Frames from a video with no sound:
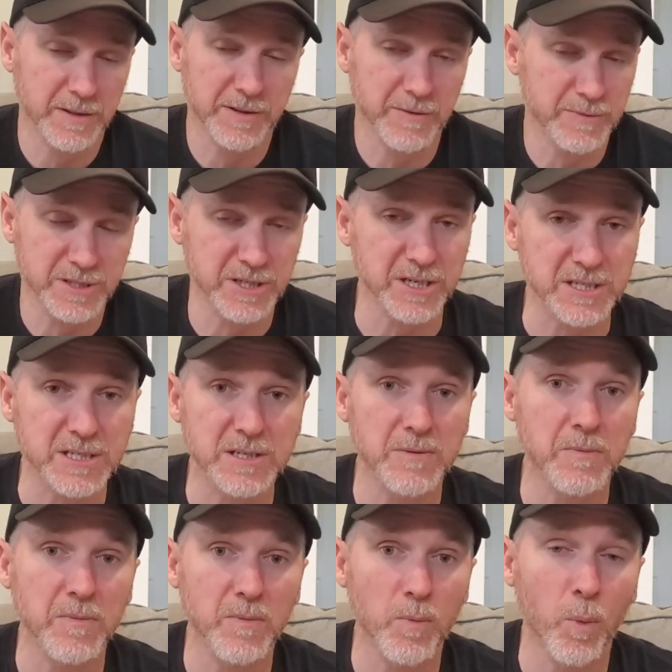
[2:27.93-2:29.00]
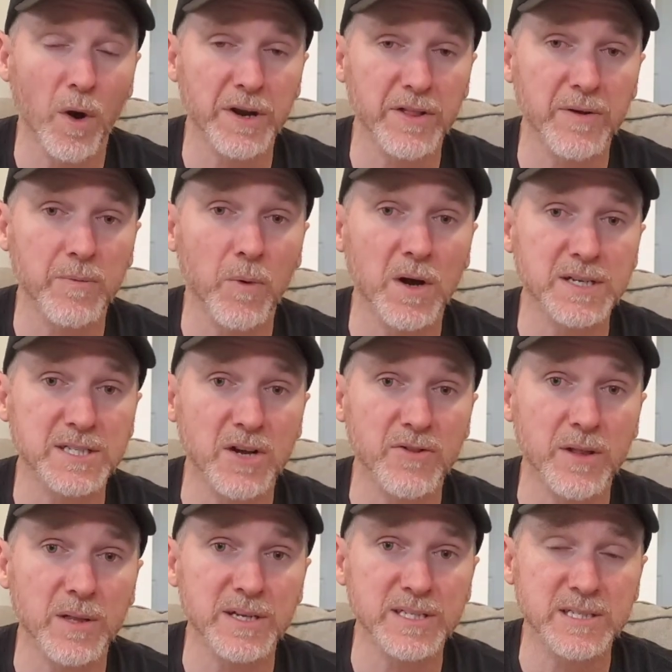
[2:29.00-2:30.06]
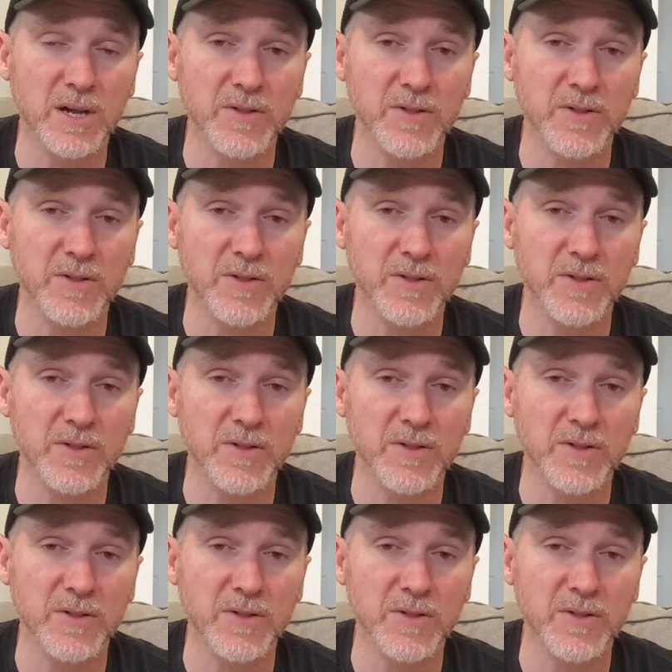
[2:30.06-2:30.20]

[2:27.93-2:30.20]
It was just one of the ones on the list